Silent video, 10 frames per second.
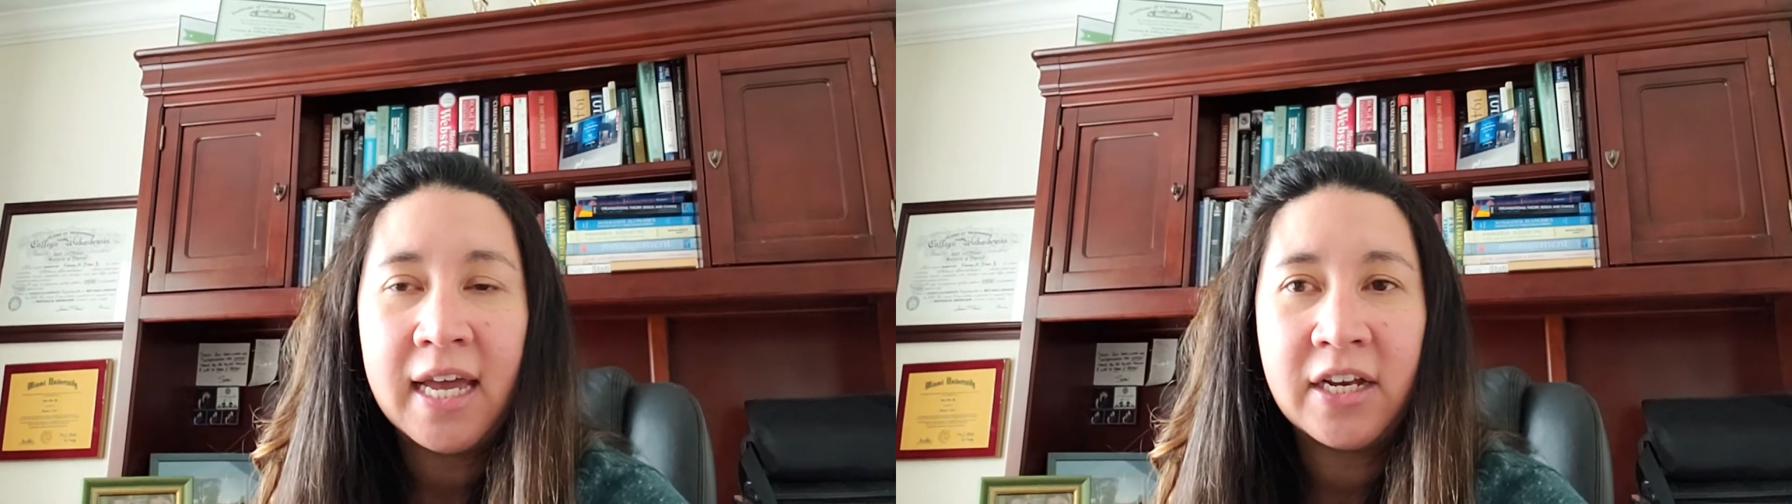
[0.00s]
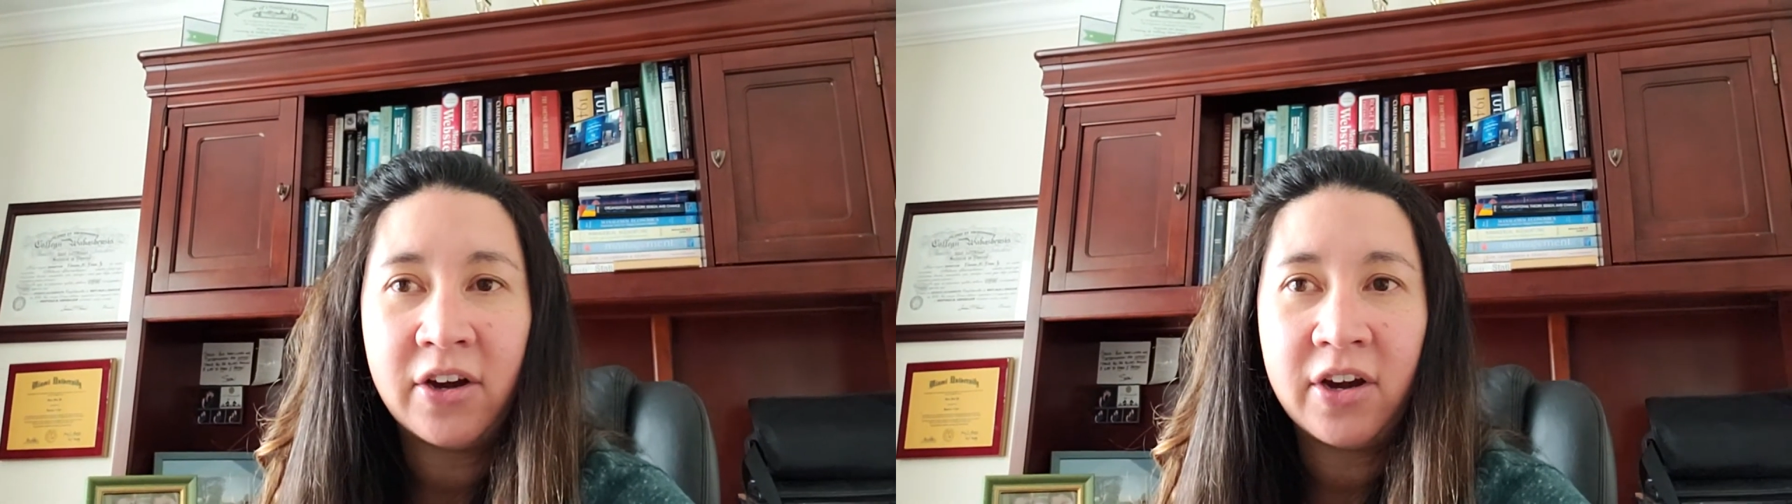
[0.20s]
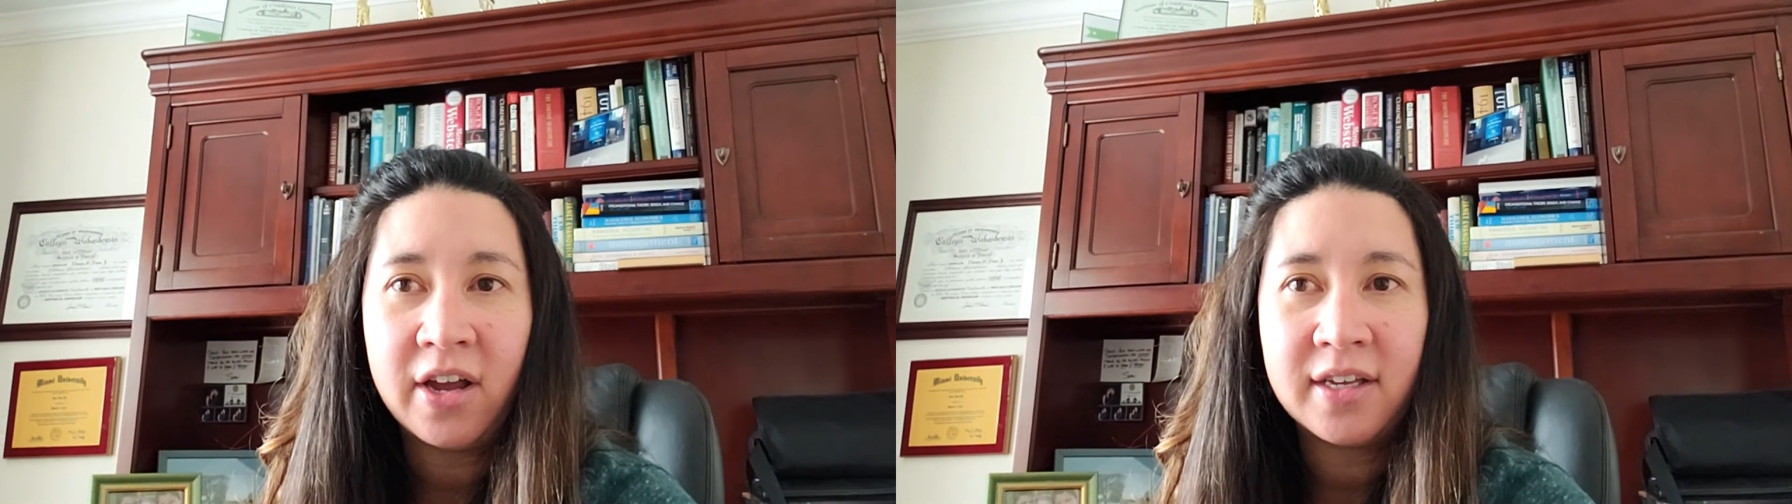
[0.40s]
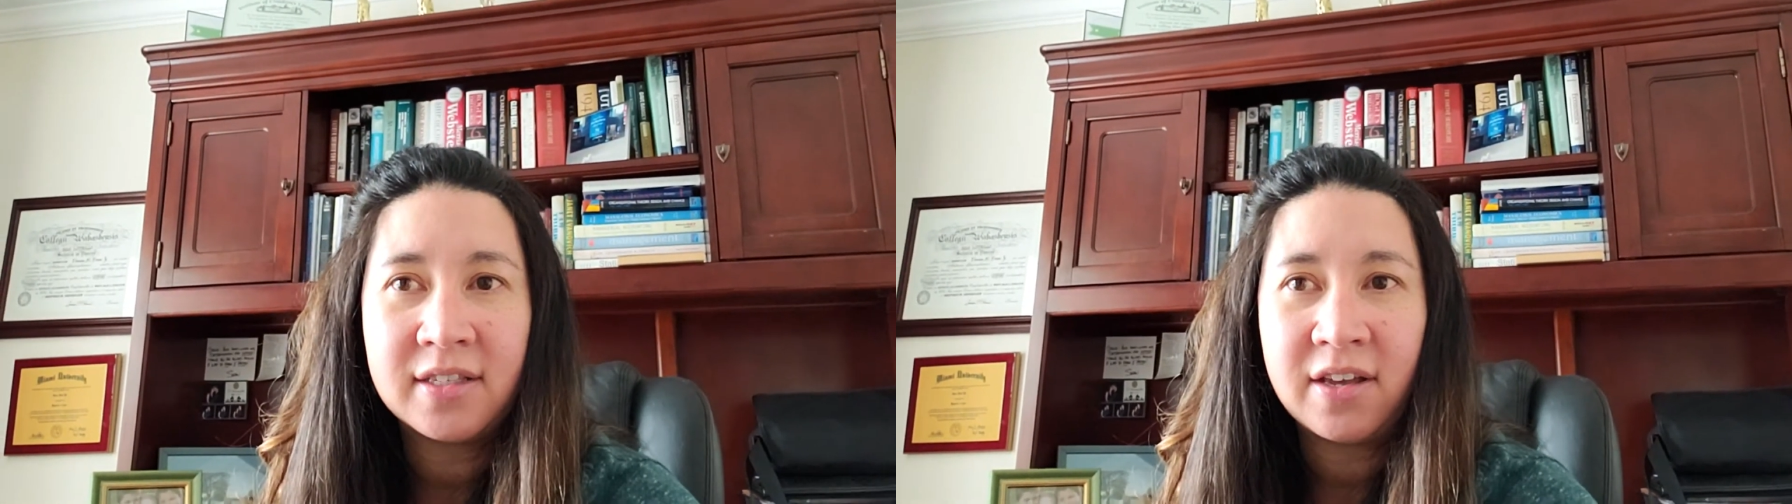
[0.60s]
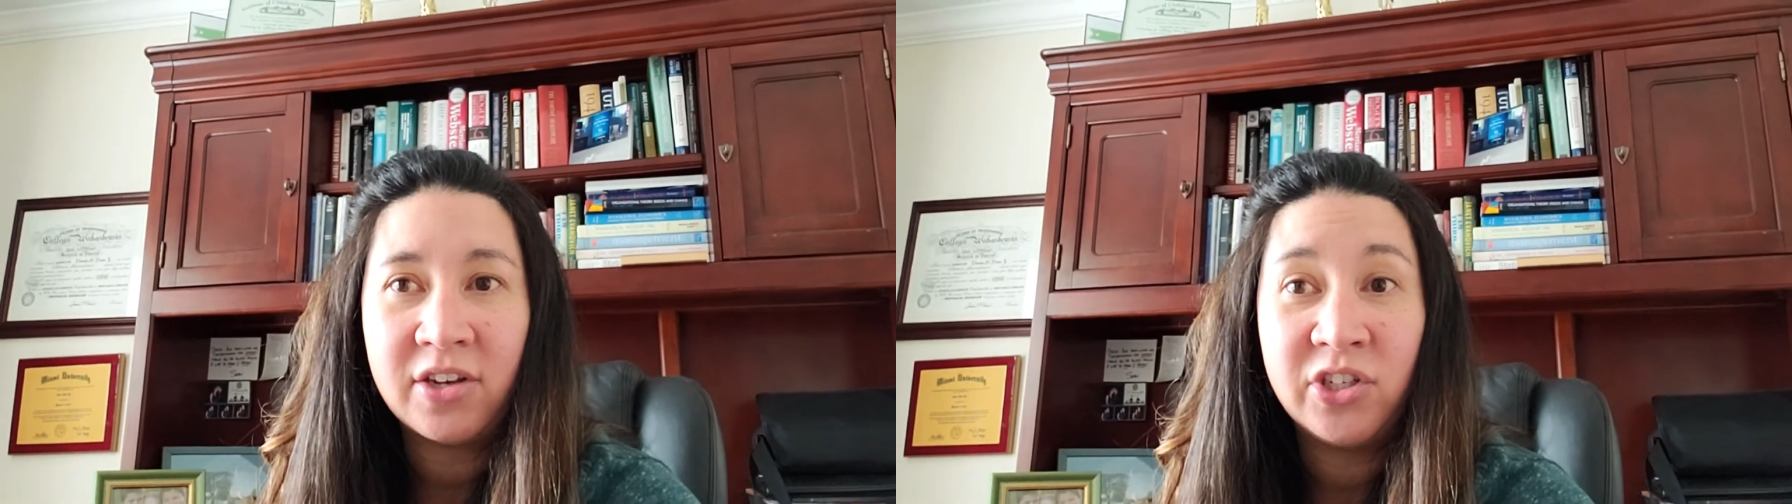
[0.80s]
and our
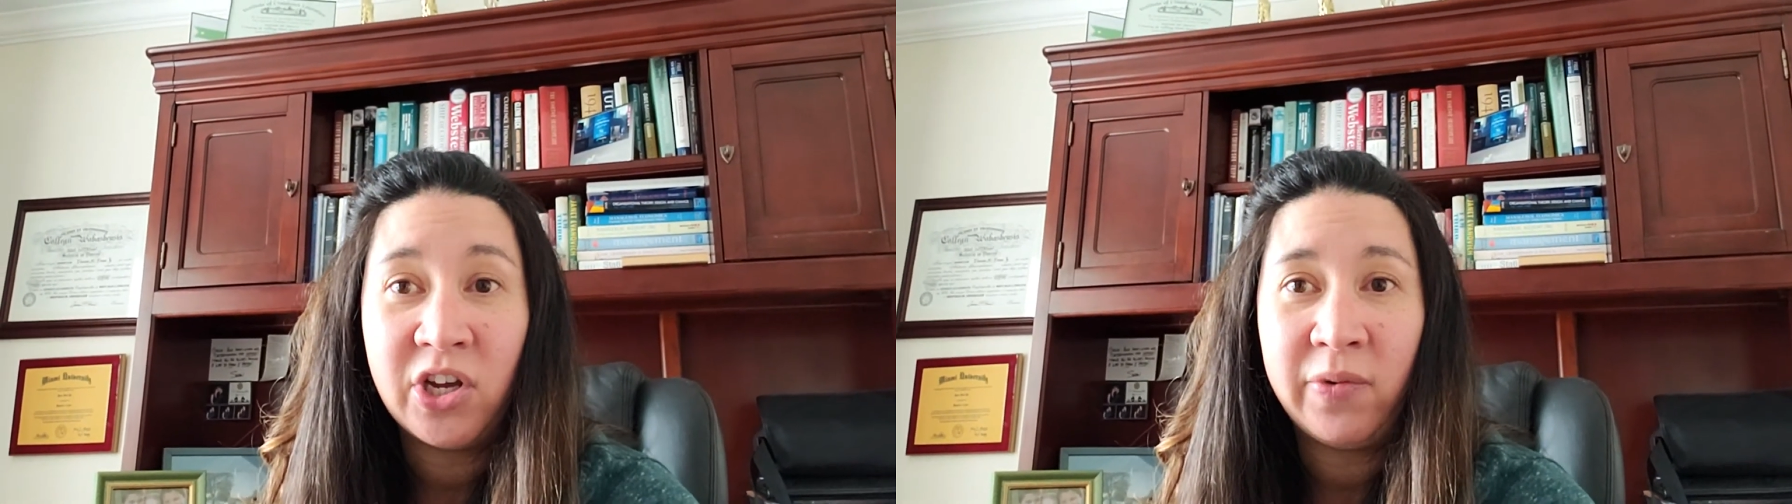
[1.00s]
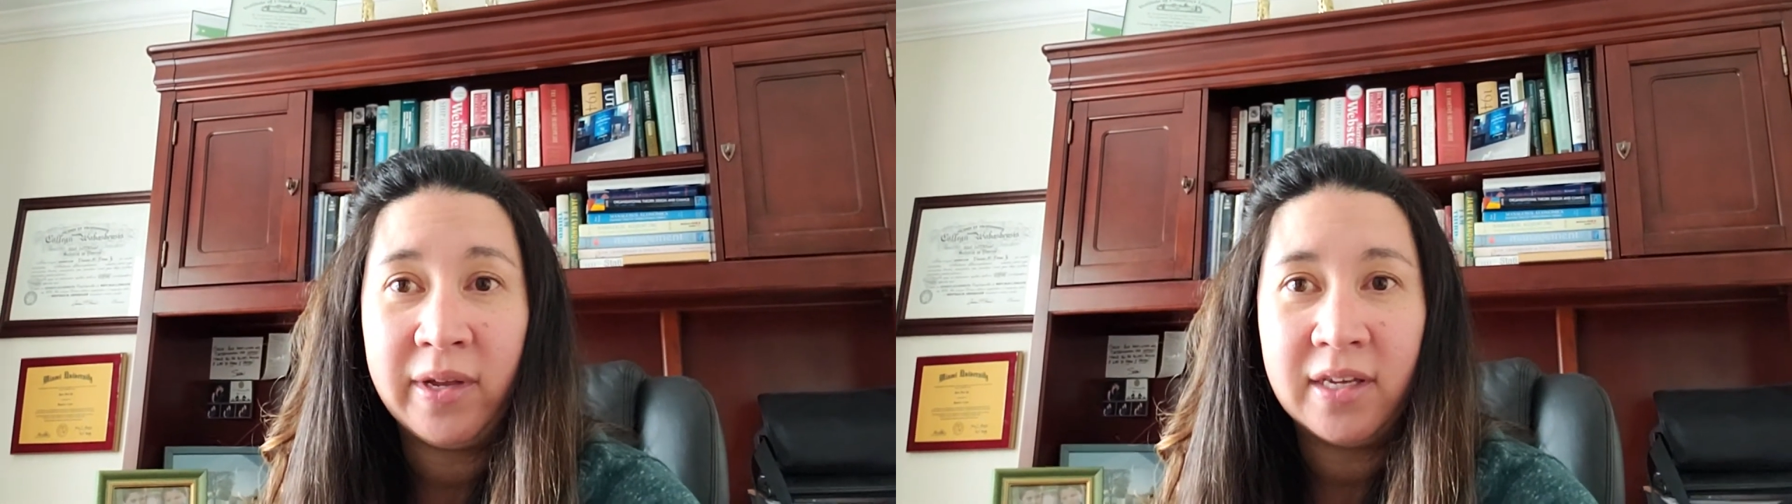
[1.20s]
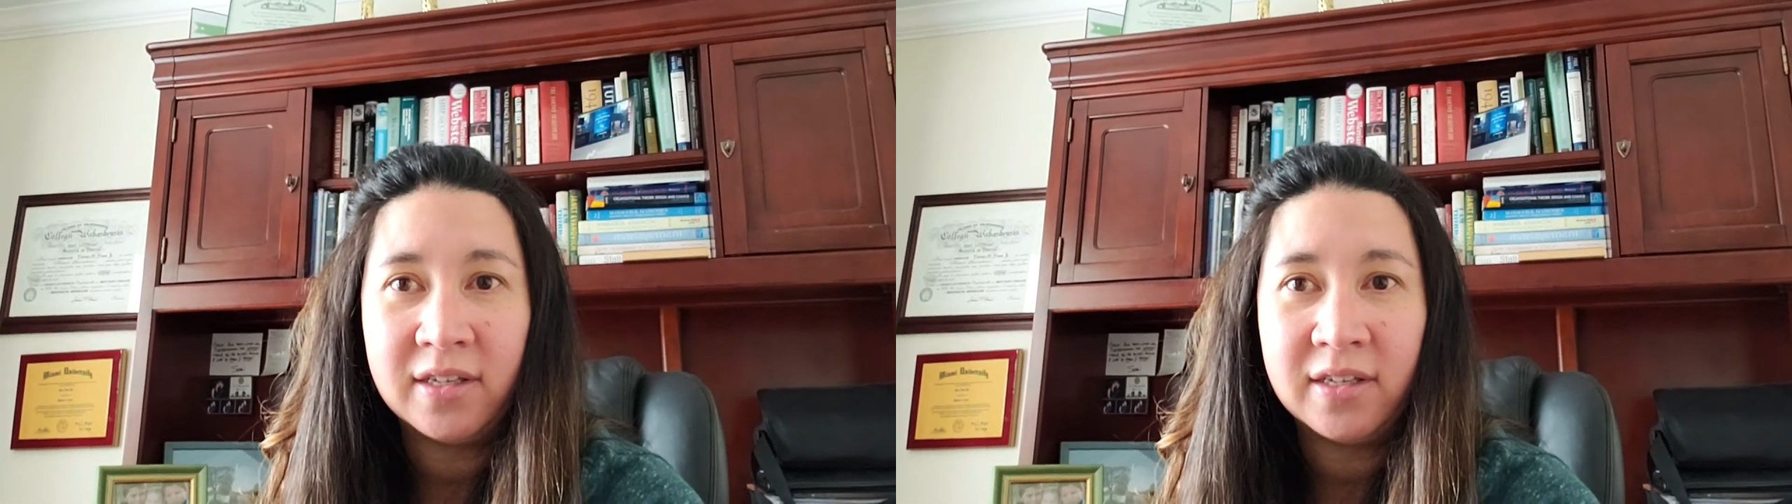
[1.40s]
youngest son Joey